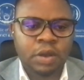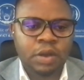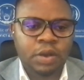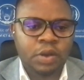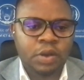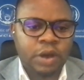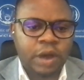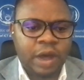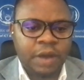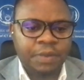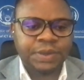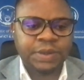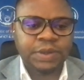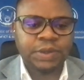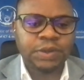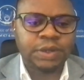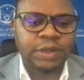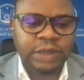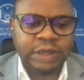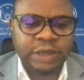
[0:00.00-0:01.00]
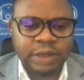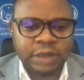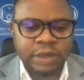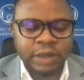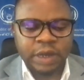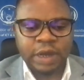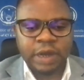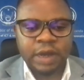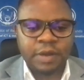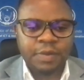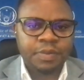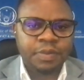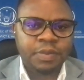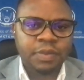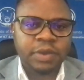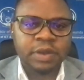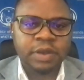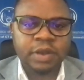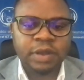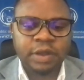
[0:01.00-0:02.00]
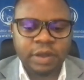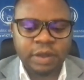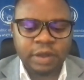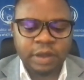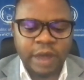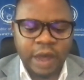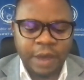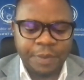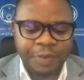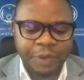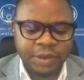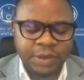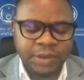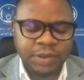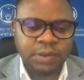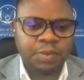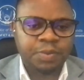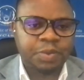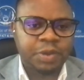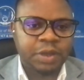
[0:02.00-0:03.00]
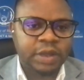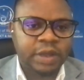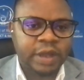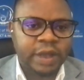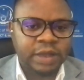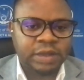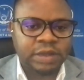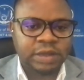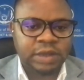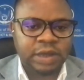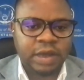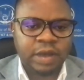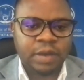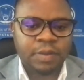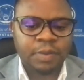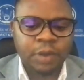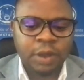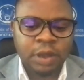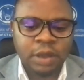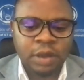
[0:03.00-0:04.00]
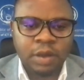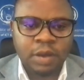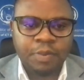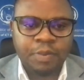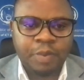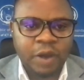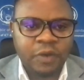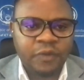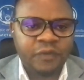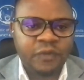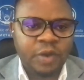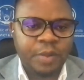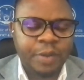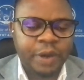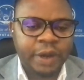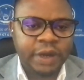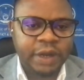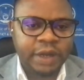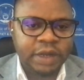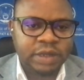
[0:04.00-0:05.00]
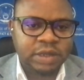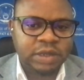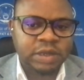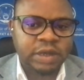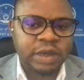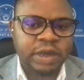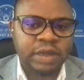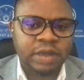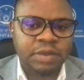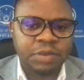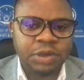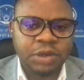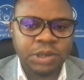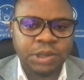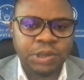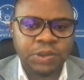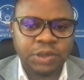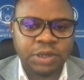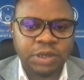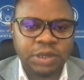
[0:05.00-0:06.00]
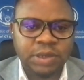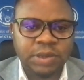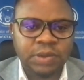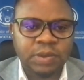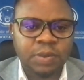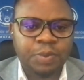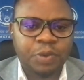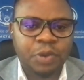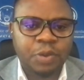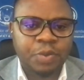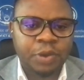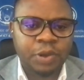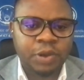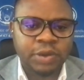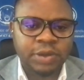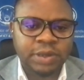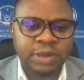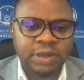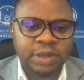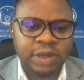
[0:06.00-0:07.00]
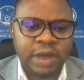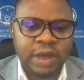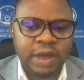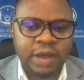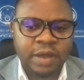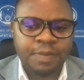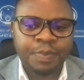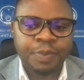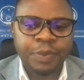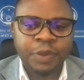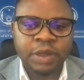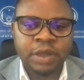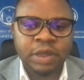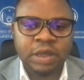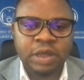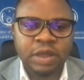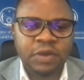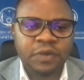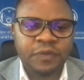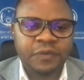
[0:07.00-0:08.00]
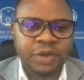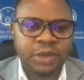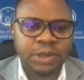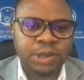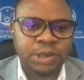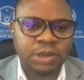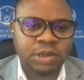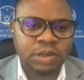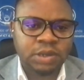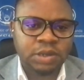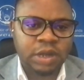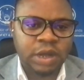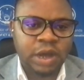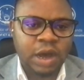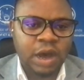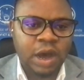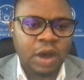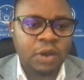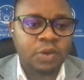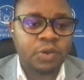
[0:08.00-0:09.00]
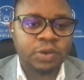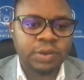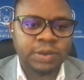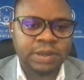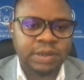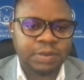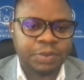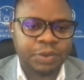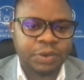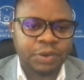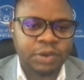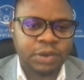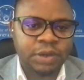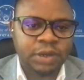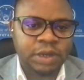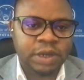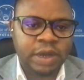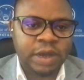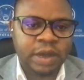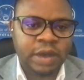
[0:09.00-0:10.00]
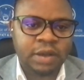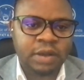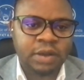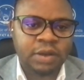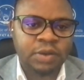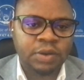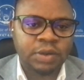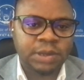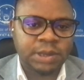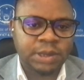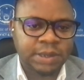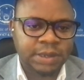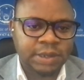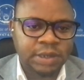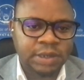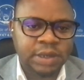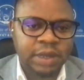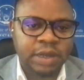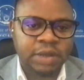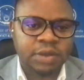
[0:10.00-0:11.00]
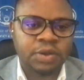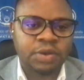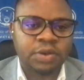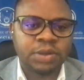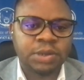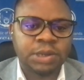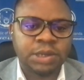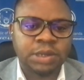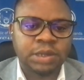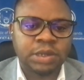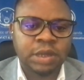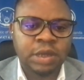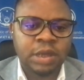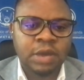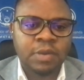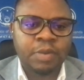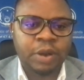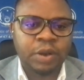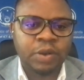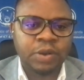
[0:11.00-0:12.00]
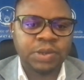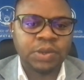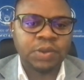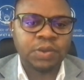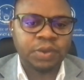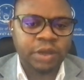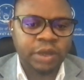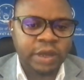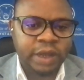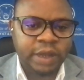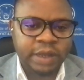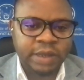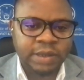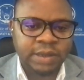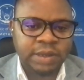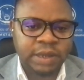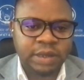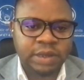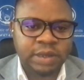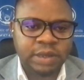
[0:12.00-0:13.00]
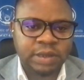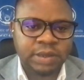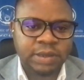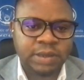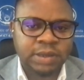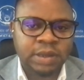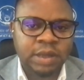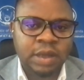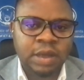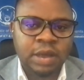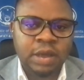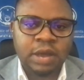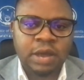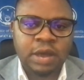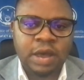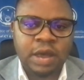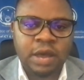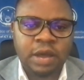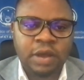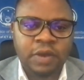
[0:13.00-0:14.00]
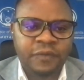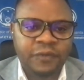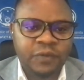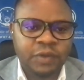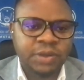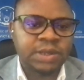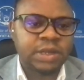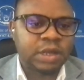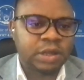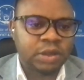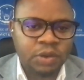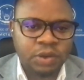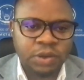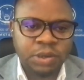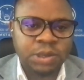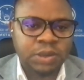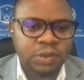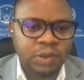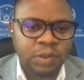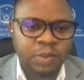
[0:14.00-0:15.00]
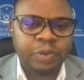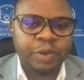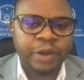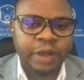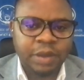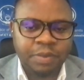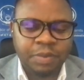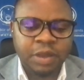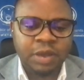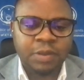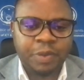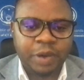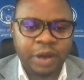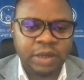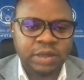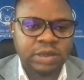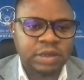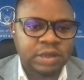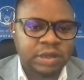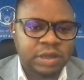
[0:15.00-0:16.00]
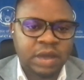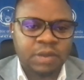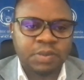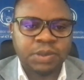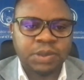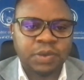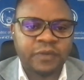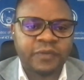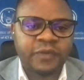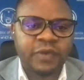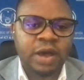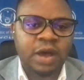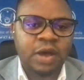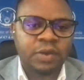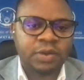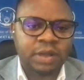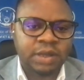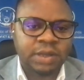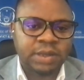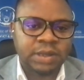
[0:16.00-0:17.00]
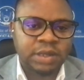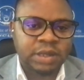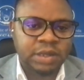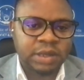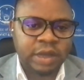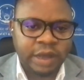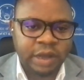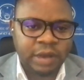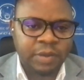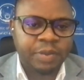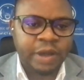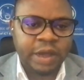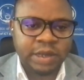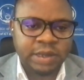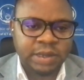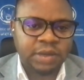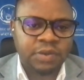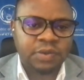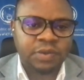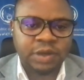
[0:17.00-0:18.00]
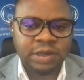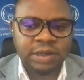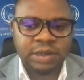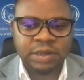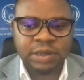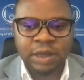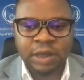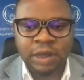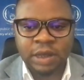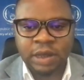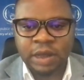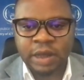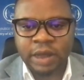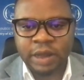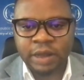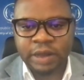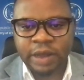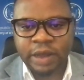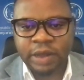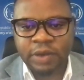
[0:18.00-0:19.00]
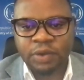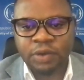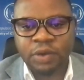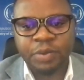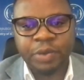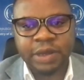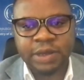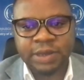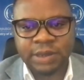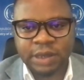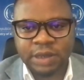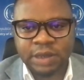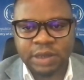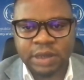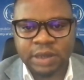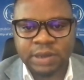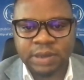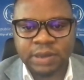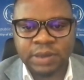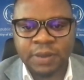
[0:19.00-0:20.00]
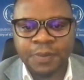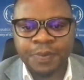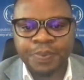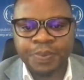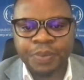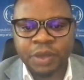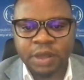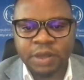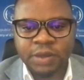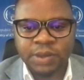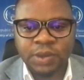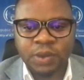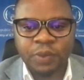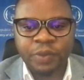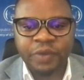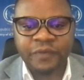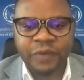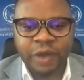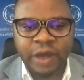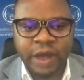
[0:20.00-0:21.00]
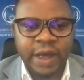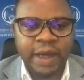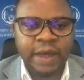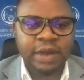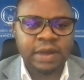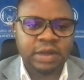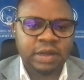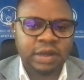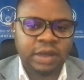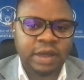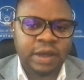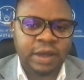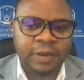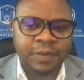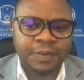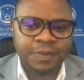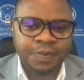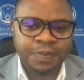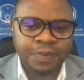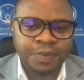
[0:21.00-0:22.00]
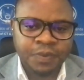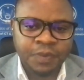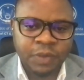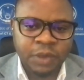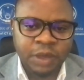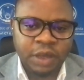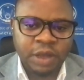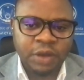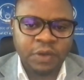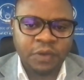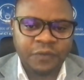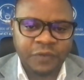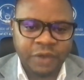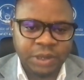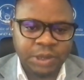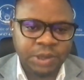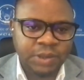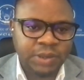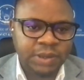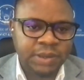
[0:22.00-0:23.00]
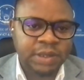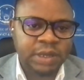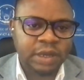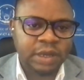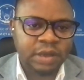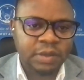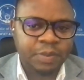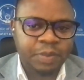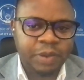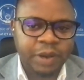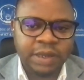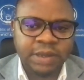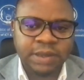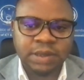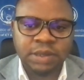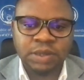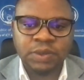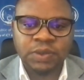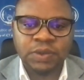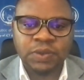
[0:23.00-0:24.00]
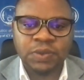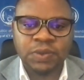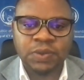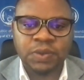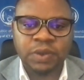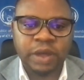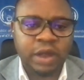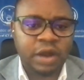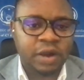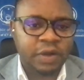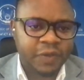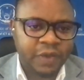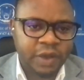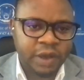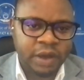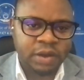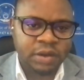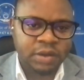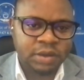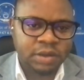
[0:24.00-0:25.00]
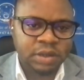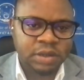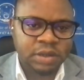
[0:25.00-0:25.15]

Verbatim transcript: No, absolutely. It happens to be that part of our mandate here at the ministry is to promote innovation across the board, not just in technology, but also looking at other sectors. And of course, technology do play a big part in terms of how does it help accelerate other economic sectors. And so we've had innovations taking place into healthcare